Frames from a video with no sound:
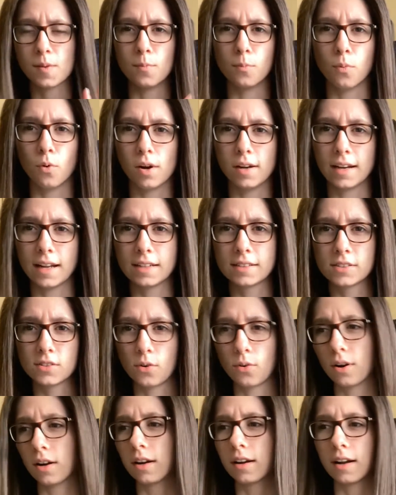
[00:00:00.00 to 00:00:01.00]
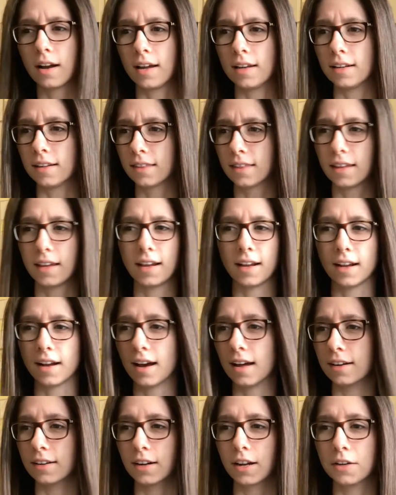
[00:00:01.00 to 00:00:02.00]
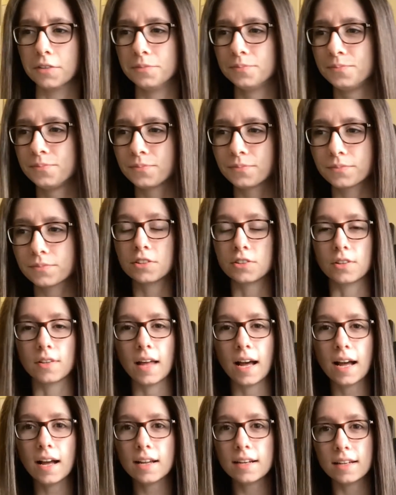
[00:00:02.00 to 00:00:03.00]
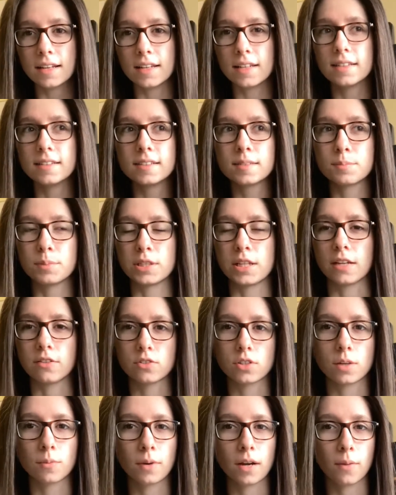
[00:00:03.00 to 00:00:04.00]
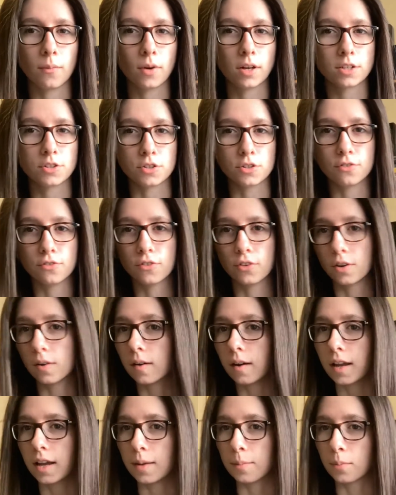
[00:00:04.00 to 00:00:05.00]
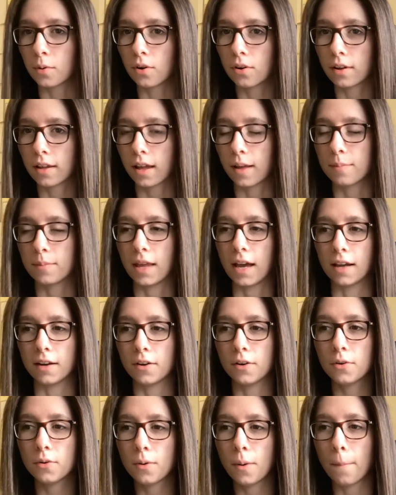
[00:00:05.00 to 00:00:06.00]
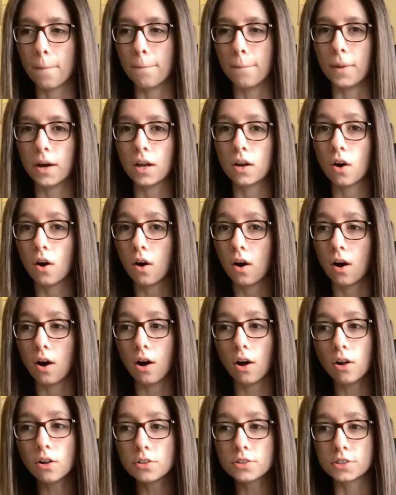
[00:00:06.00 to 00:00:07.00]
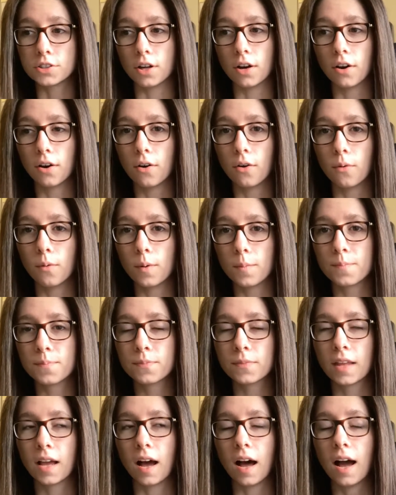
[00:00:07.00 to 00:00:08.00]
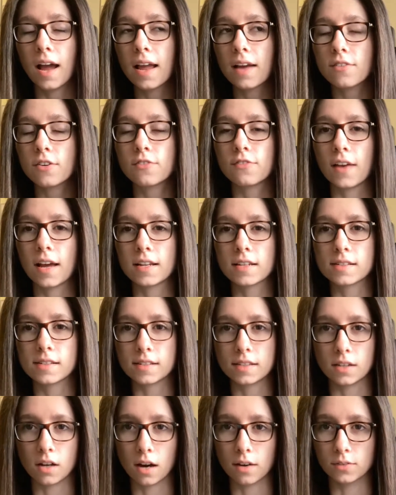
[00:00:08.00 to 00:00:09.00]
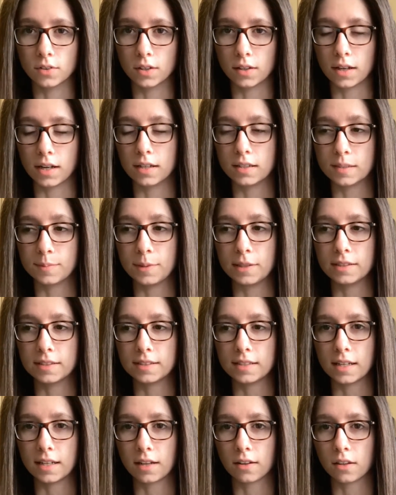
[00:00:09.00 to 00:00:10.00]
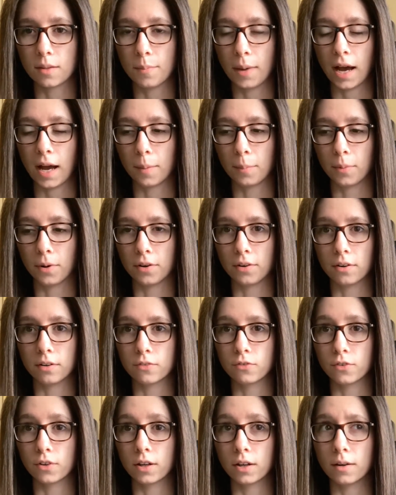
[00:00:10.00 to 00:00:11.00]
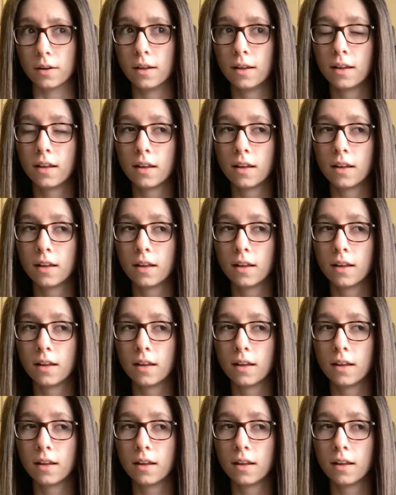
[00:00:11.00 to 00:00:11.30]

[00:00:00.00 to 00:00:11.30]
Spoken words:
boy next door kind of thing. I don't know. So that is potentially what I want to do for April Camp Nano. But also, I have a fantasy novel that has been sitting on the back burner for